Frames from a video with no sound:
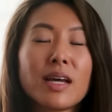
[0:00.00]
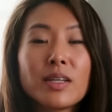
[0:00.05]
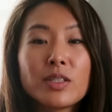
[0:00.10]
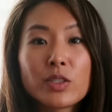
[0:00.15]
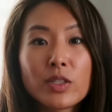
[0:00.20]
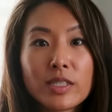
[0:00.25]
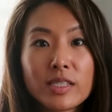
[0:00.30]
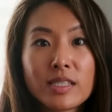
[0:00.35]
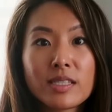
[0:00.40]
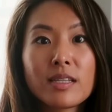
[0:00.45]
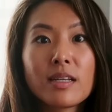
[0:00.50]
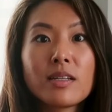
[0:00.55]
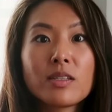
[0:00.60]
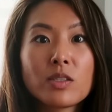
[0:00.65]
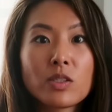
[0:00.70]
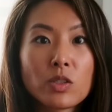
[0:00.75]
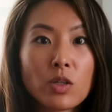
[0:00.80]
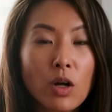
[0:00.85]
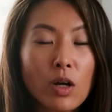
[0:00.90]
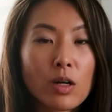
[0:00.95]
Just
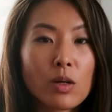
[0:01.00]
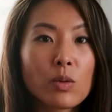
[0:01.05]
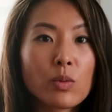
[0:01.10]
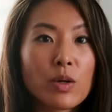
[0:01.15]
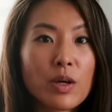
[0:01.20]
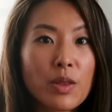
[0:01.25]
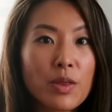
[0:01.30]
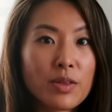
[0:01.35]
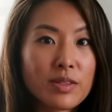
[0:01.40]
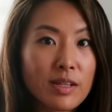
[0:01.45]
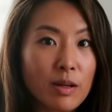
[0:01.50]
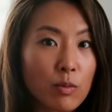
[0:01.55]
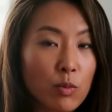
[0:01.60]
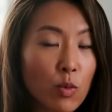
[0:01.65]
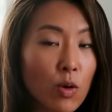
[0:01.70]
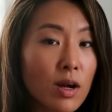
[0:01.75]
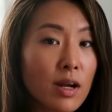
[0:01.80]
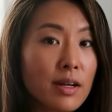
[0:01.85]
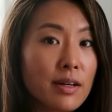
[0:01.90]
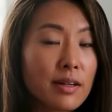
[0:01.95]
start with step
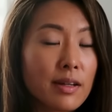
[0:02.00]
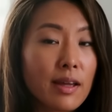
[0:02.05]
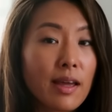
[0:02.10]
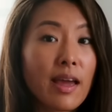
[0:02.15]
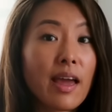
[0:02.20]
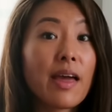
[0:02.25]
1